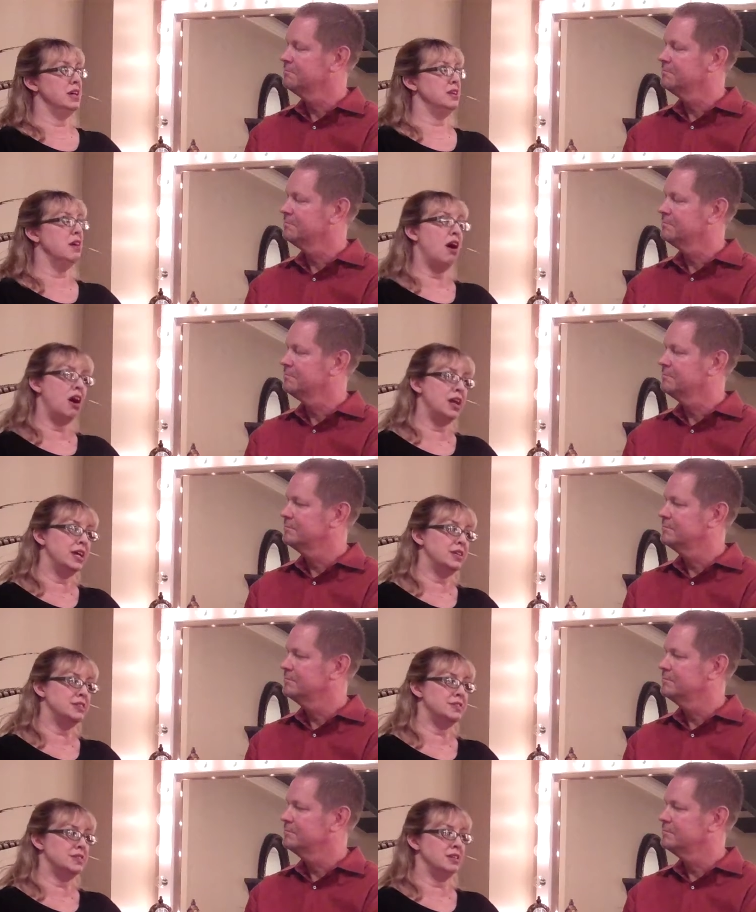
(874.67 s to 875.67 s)
Speaker 1: and
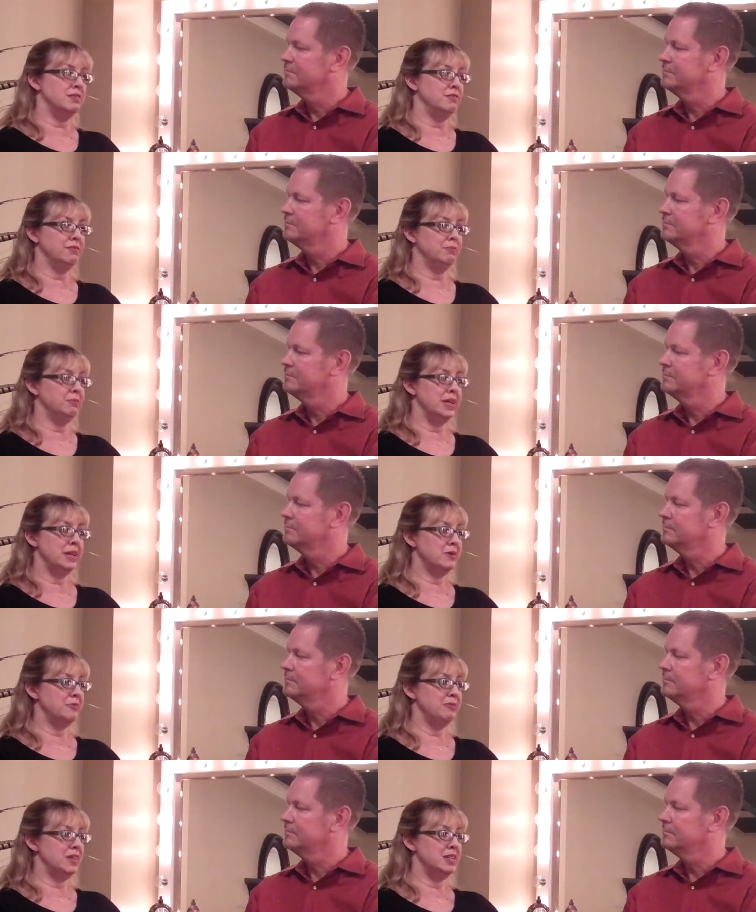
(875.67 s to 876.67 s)
honest, and you
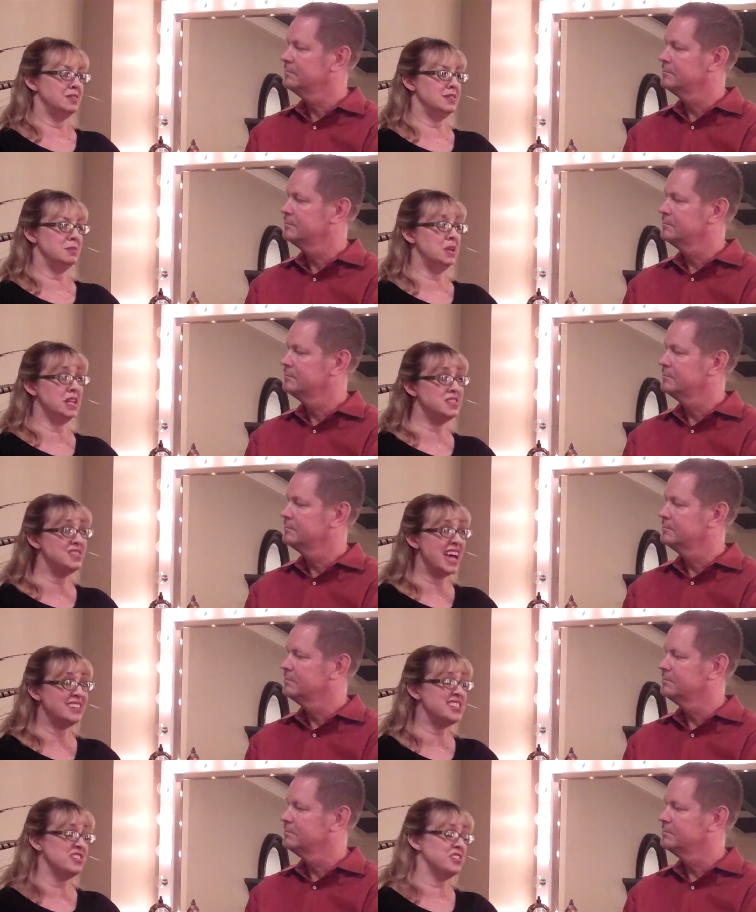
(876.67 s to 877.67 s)
know, it's but it's
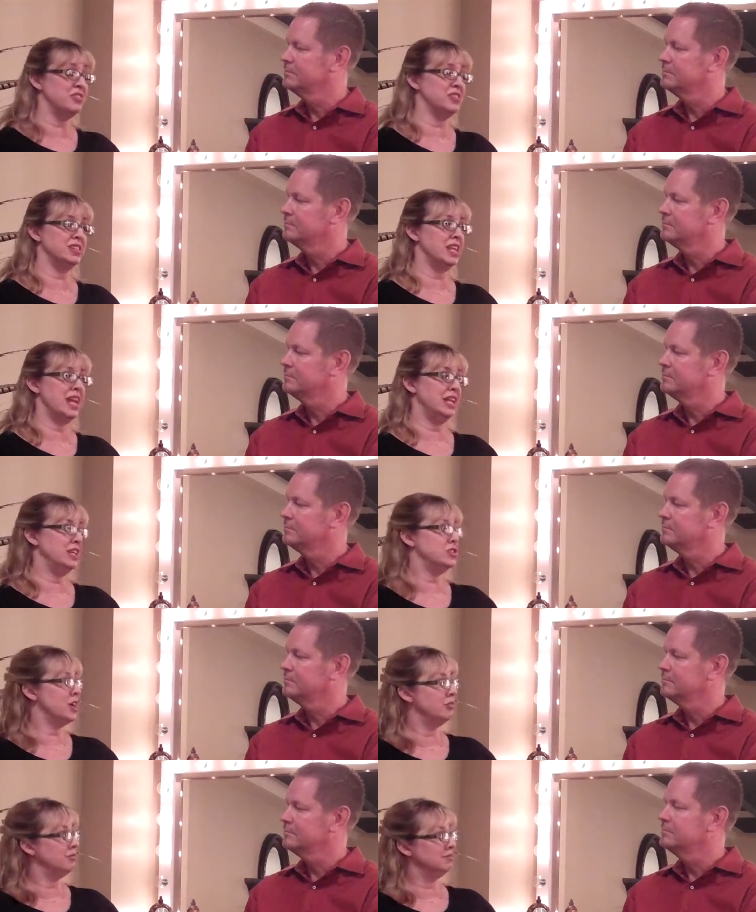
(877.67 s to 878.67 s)
that's no different than any
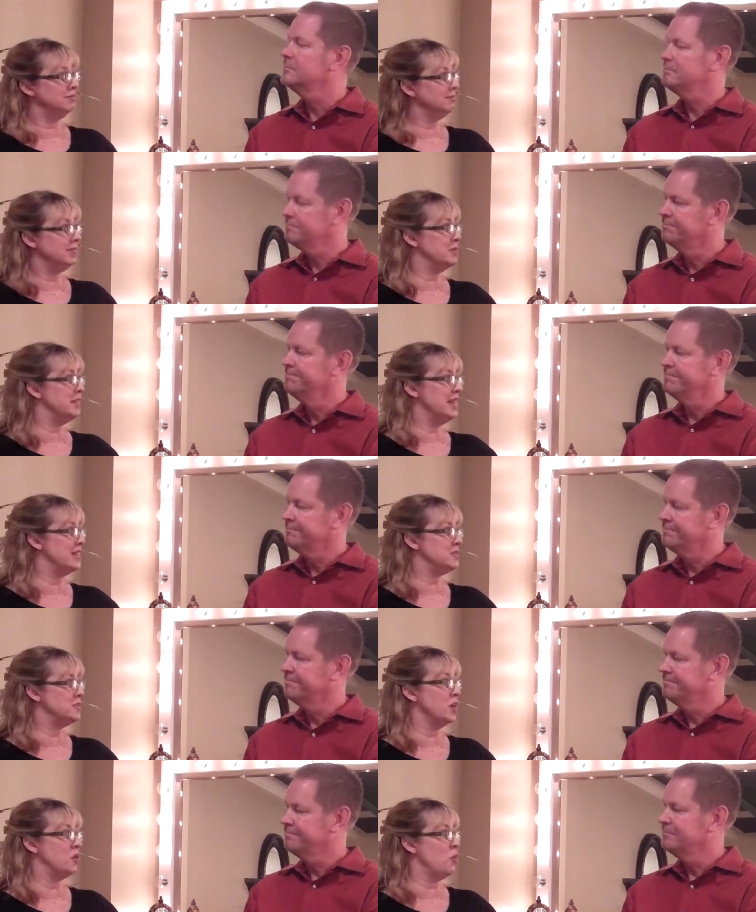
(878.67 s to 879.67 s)
show. I mean,
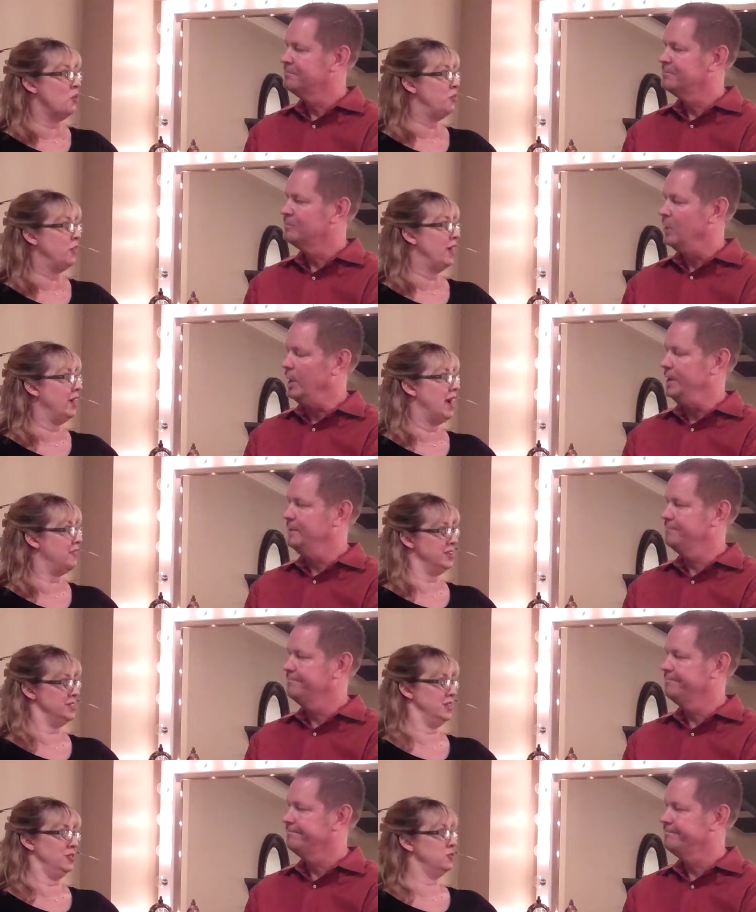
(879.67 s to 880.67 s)
that's the goal
Speaker 2: for right.
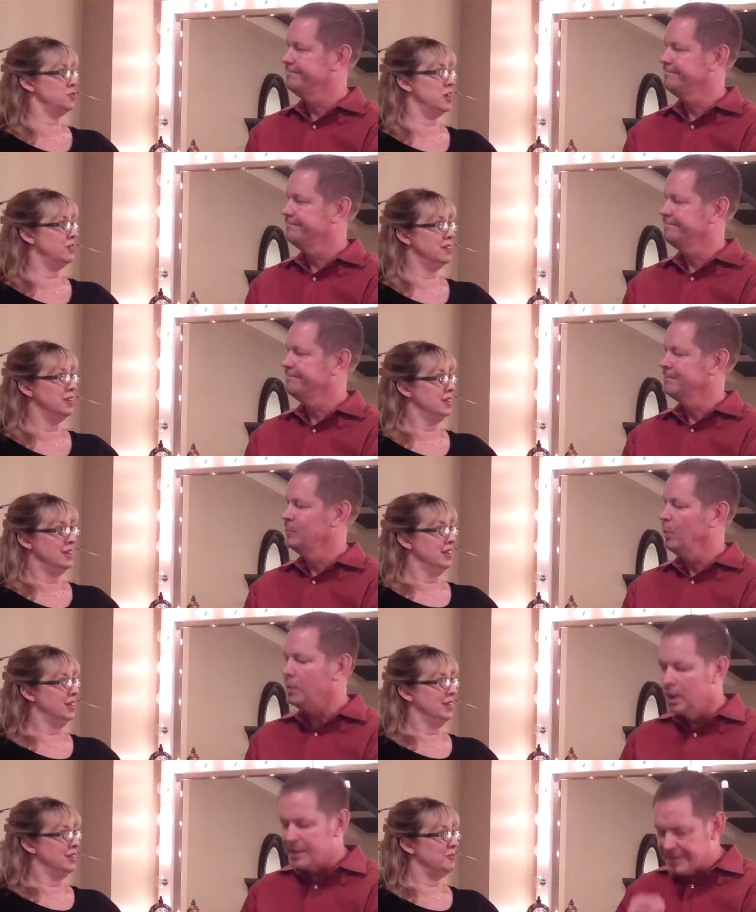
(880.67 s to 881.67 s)
every single show.
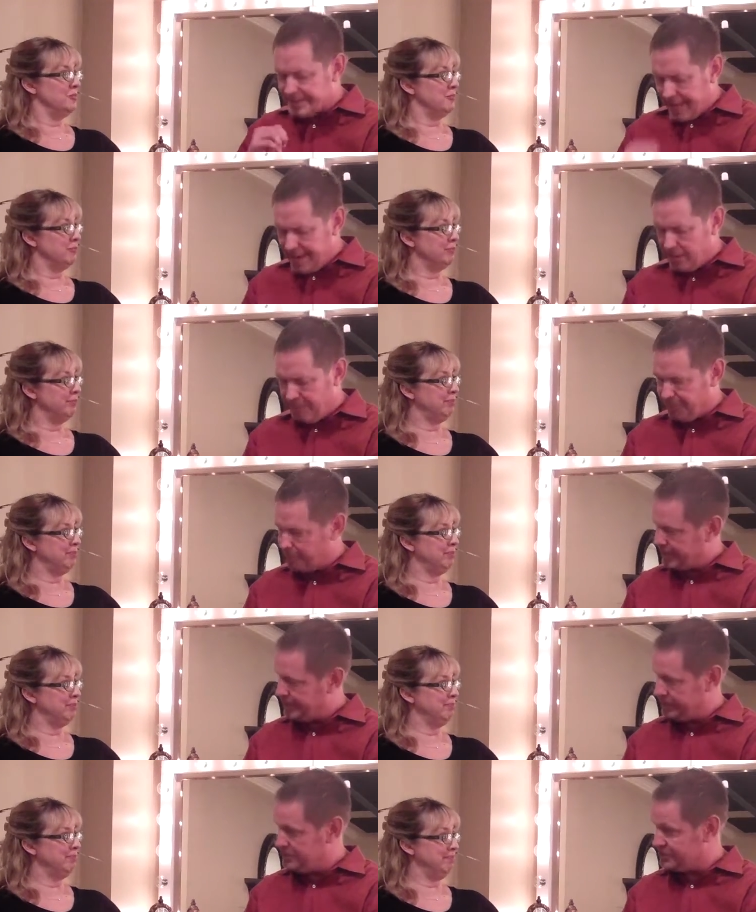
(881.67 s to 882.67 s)
Well, look, thank you for
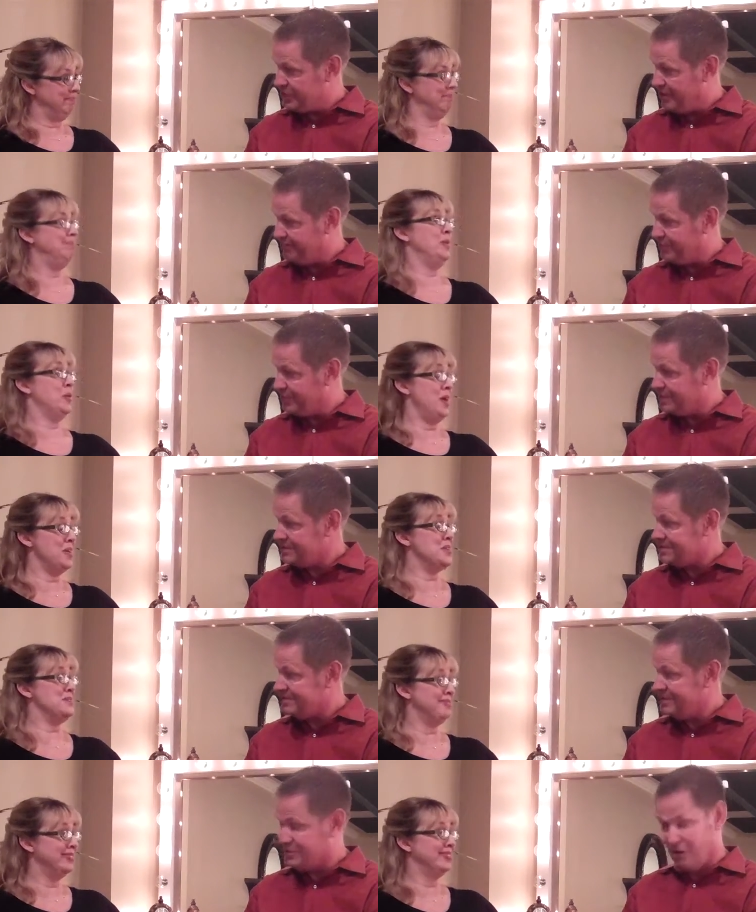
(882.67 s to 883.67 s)
kicking this off for
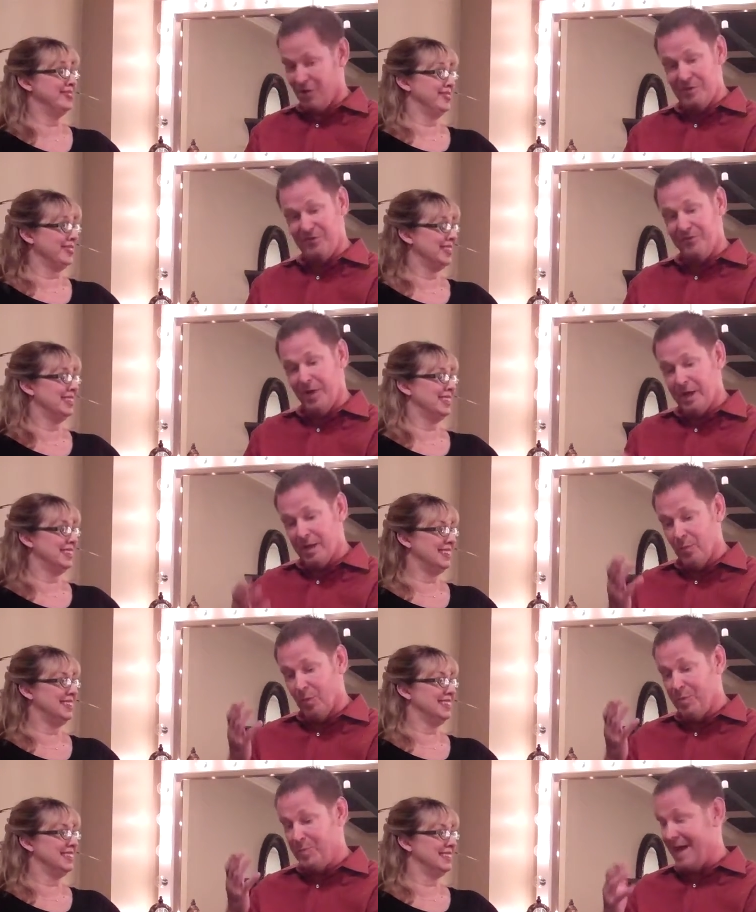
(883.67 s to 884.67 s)
us. It's always fun,
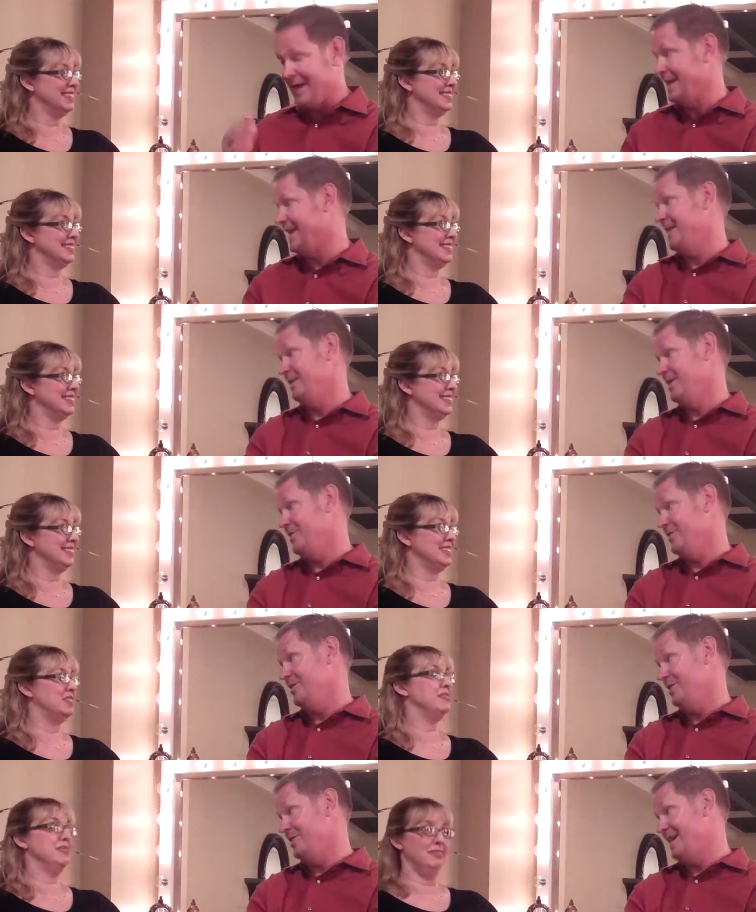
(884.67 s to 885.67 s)
and we'll be back again later in the year